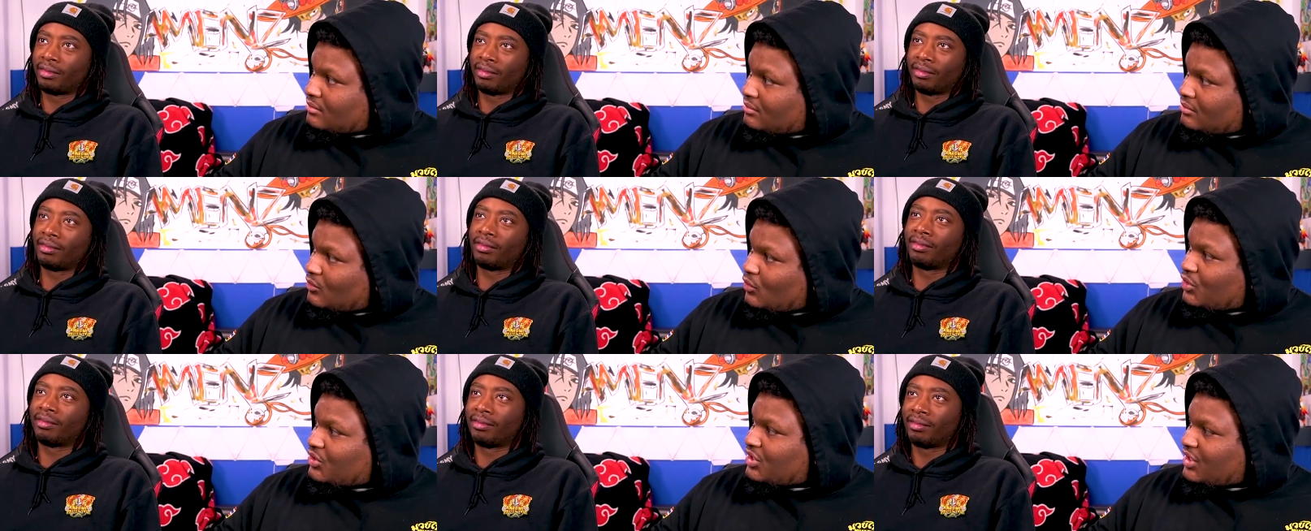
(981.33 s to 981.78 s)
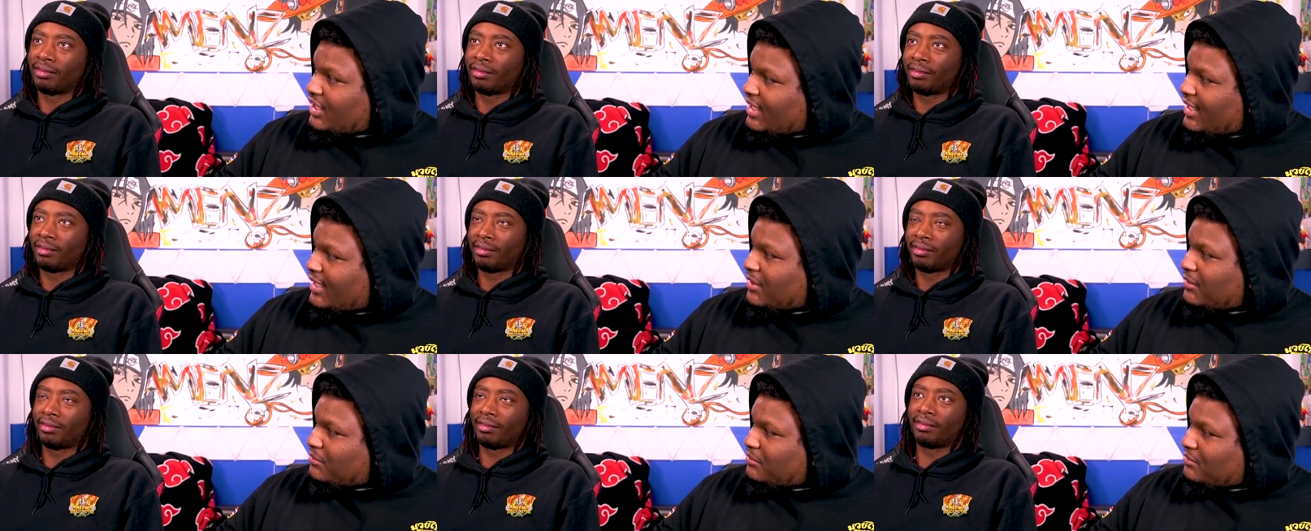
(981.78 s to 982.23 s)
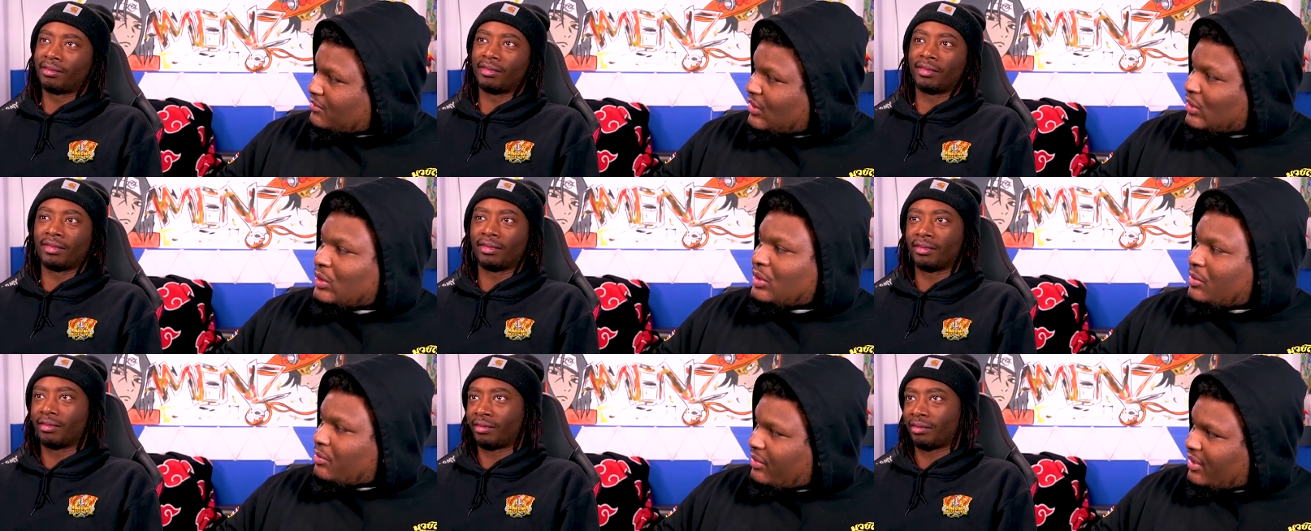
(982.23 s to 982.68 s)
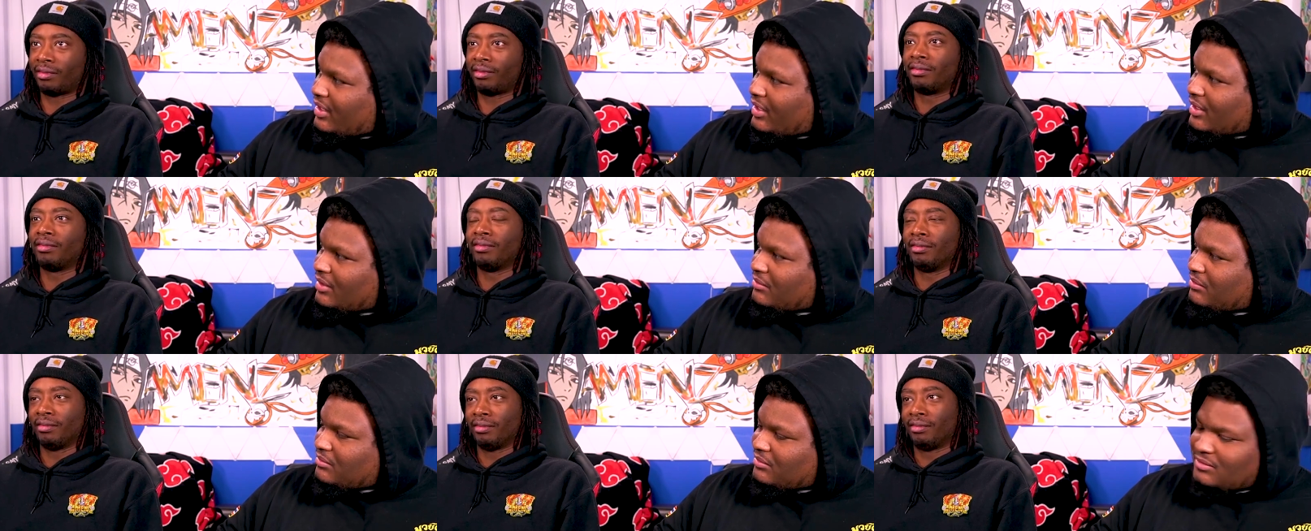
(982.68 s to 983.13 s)
Speaker 1: Where she at? On the
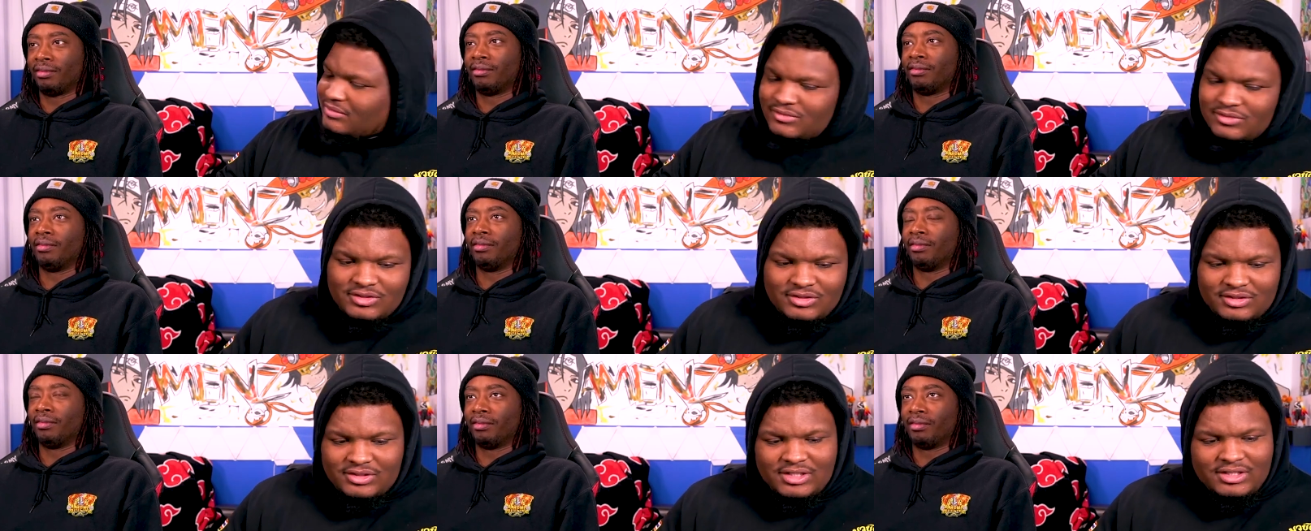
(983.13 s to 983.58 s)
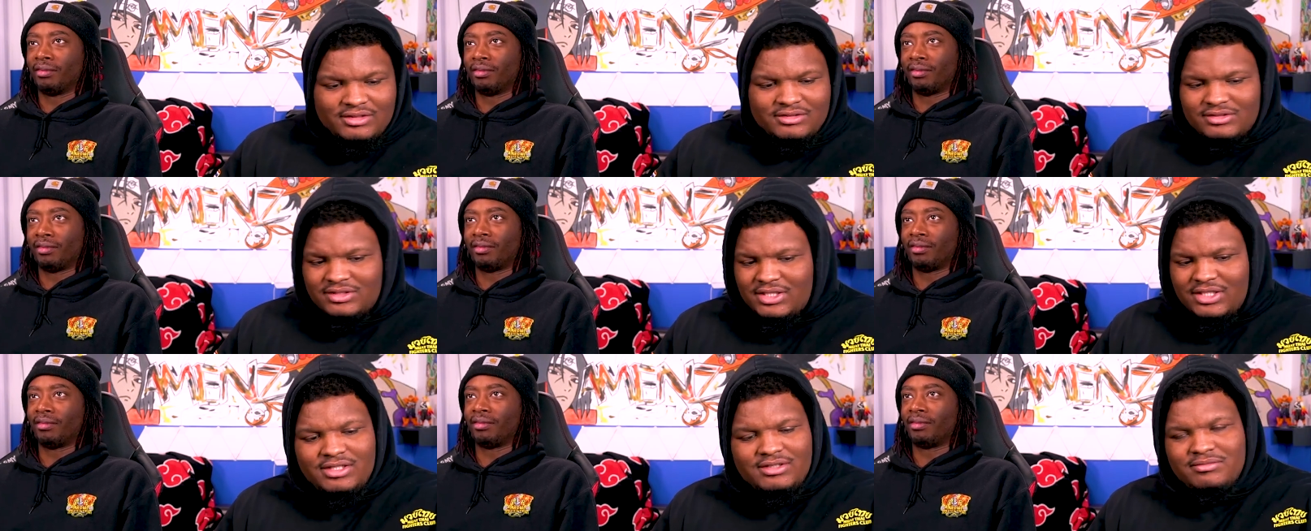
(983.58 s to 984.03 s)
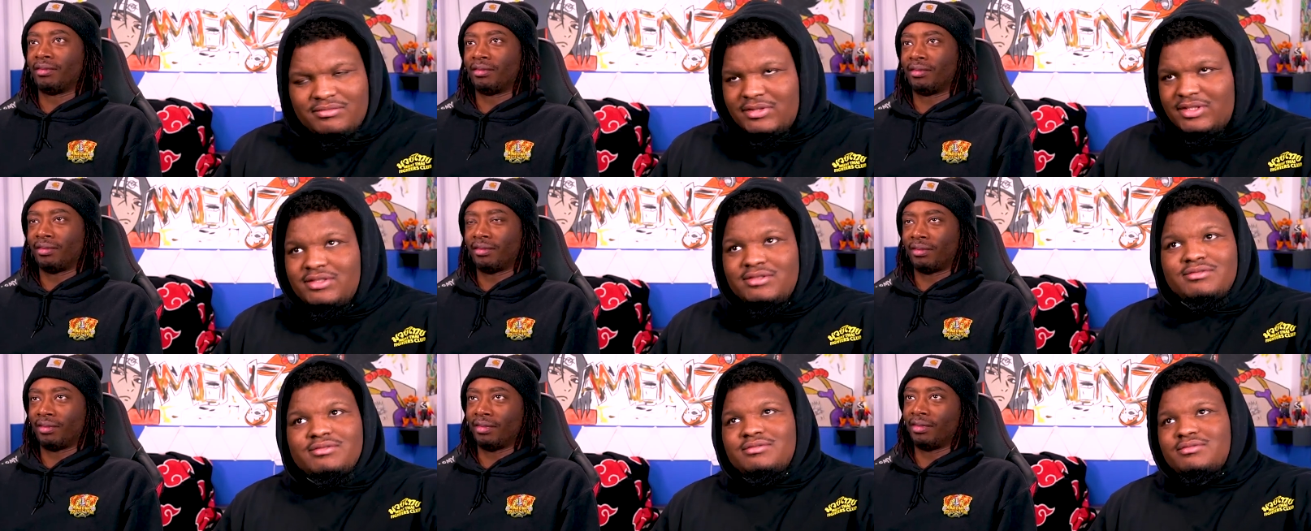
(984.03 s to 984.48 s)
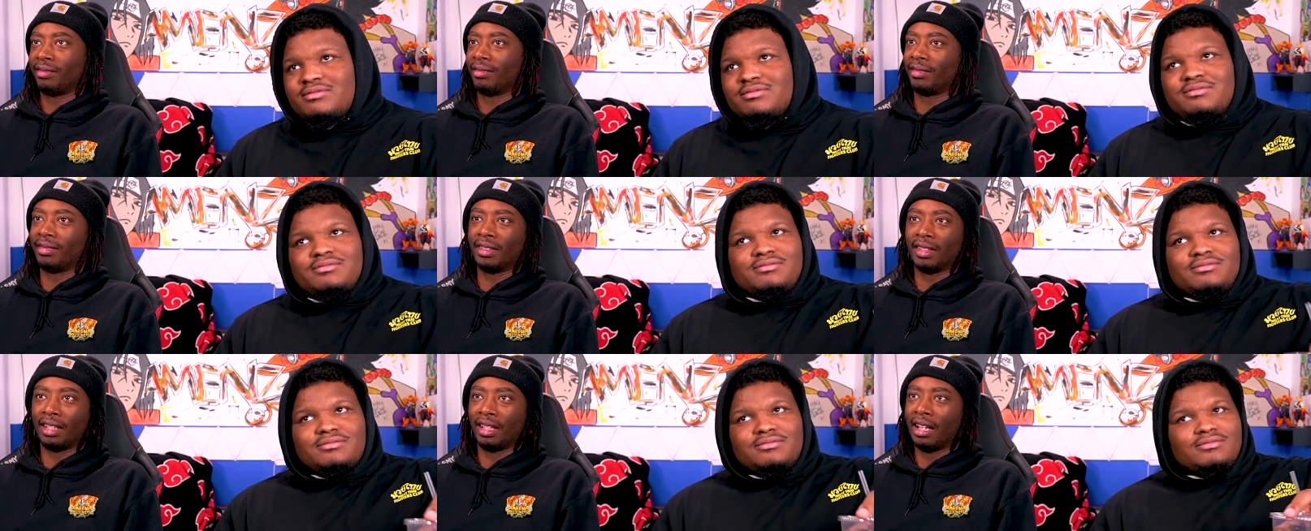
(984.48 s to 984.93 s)
bed. You think she?
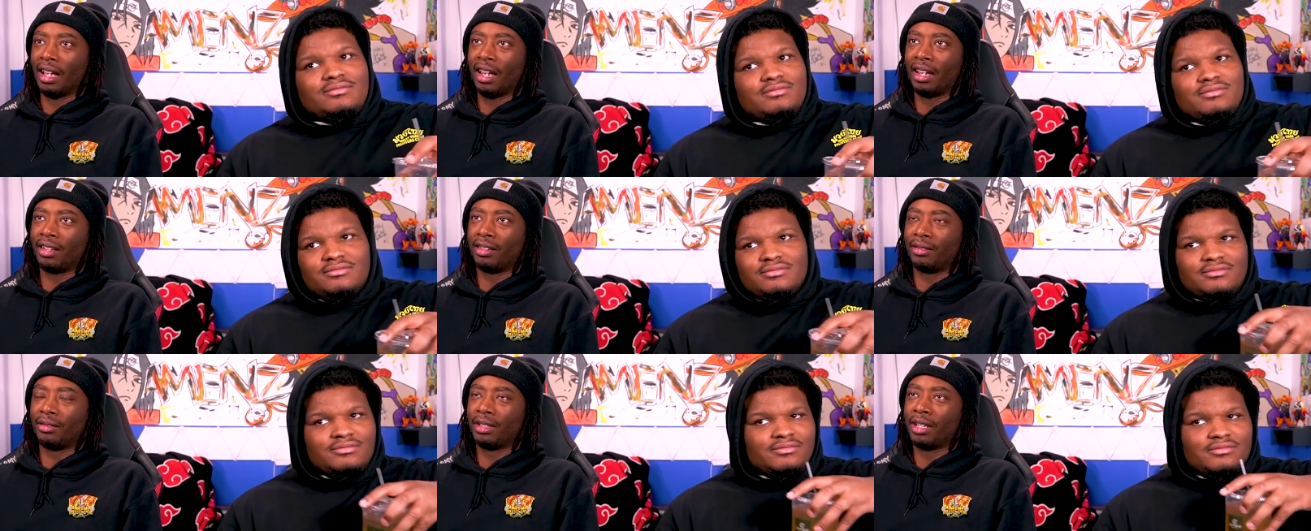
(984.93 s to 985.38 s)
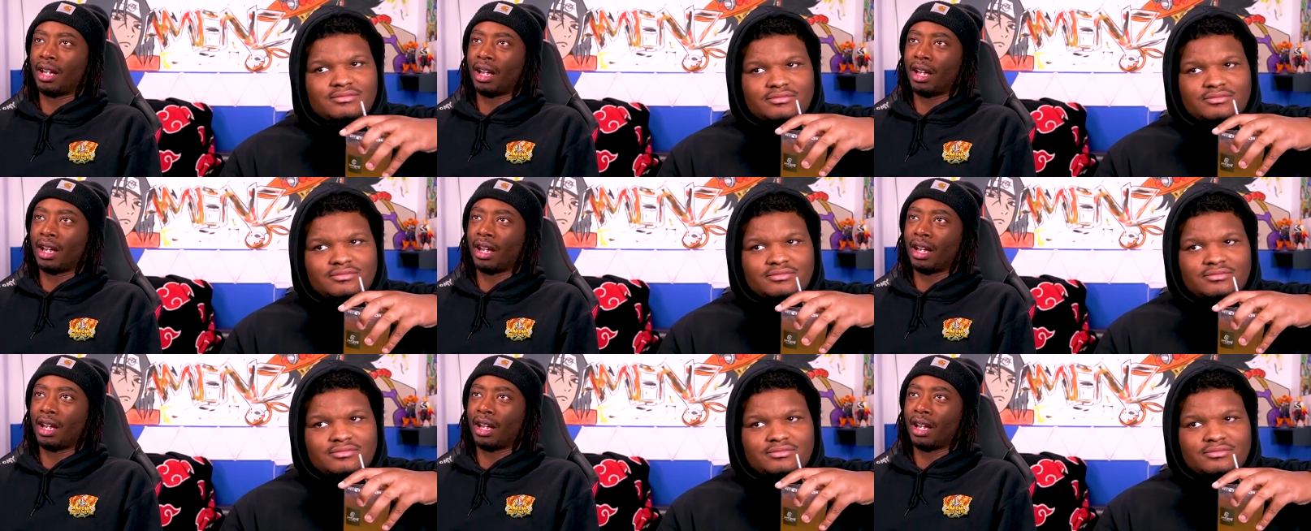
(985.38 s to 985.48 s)
Hey, we